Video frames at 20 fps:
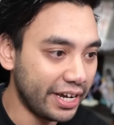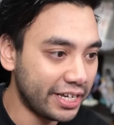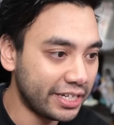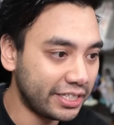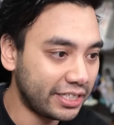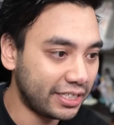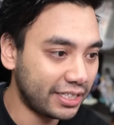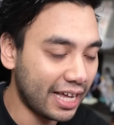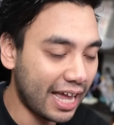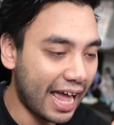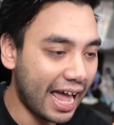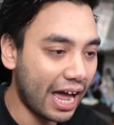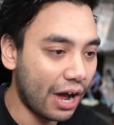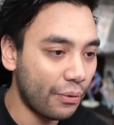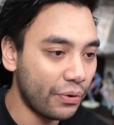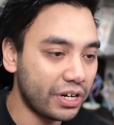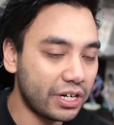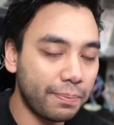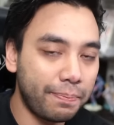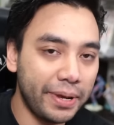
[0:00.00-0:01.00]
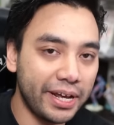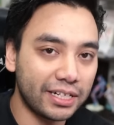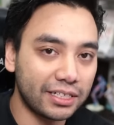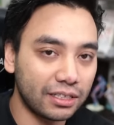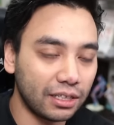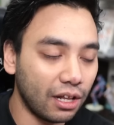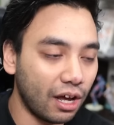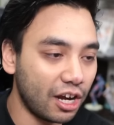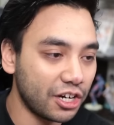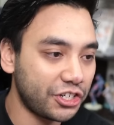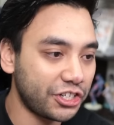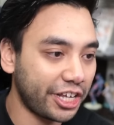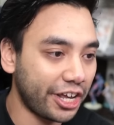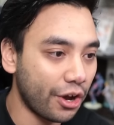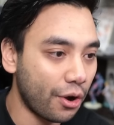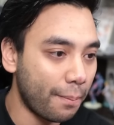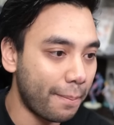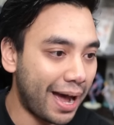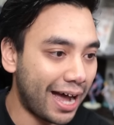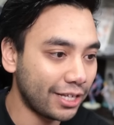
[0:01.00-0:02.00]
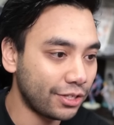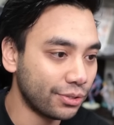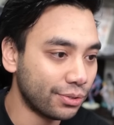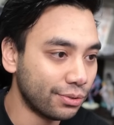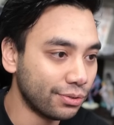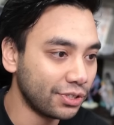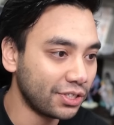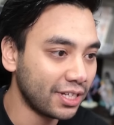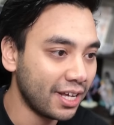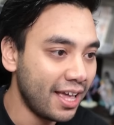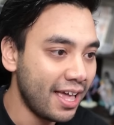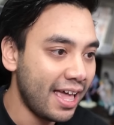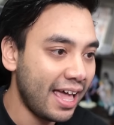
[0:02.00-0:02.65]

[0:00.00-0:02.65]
is how it depicts large-scale battles